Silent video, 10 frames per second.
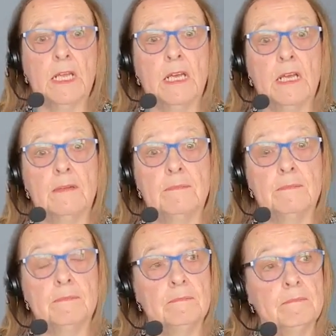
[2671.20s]

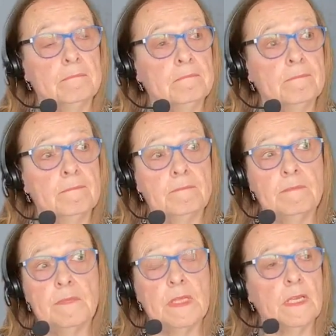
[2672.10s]
um,
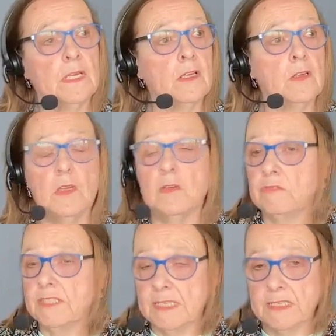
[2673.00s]
uh,
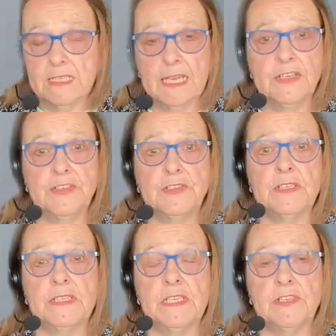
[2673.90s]
resuscitation
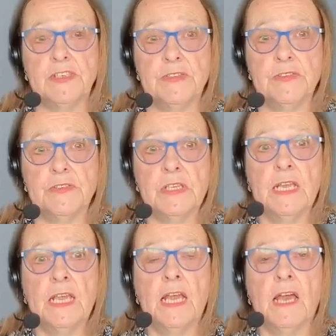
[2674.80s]
decisions.
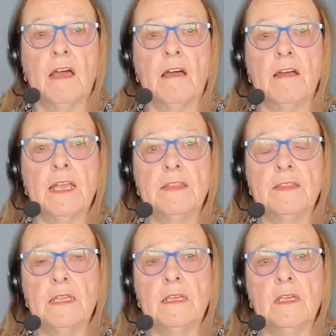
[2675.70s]
I
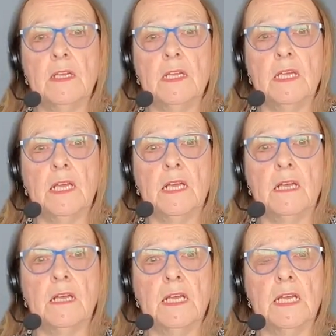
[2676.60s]
think
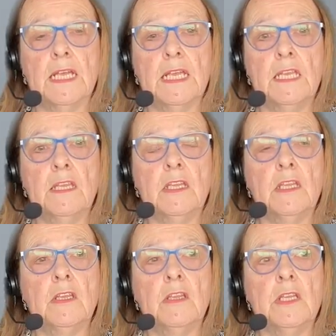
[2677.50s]
uh,
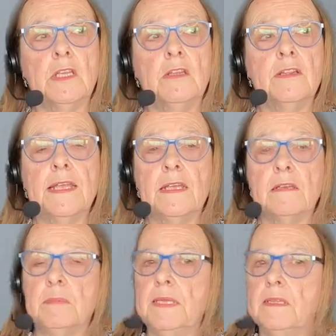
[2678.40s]
they
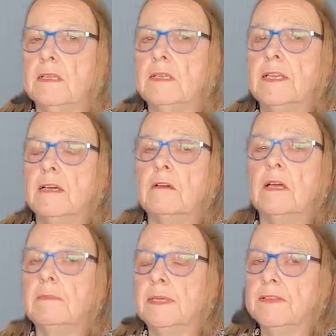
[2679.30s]
can be dealt.
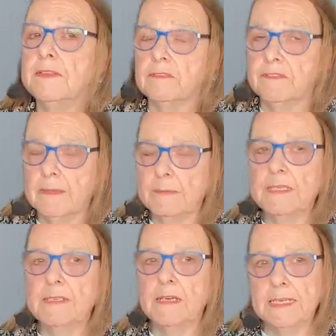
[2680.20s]
I mean, it's the
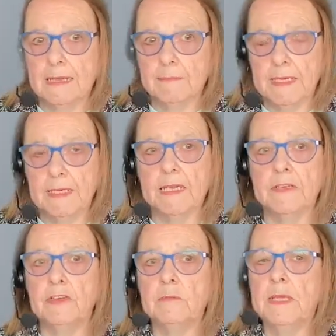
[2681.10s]
family dynamic,
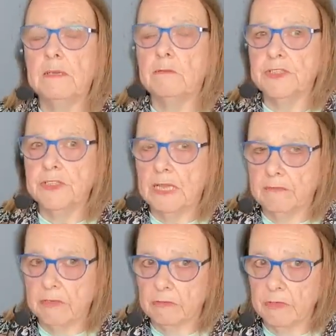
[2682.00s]
and you may wish to
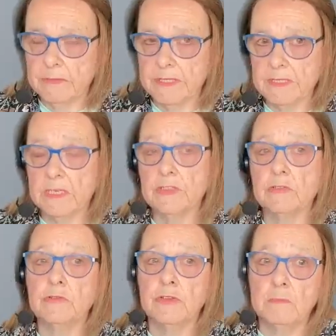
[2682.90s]
have a group discussion,
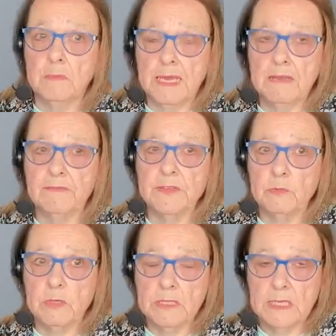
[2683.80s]
or you may, if it's
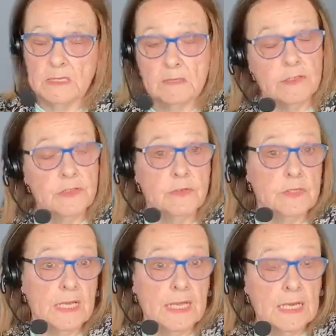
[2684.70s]
one individual,
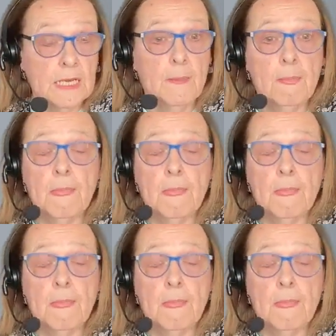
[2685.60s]
say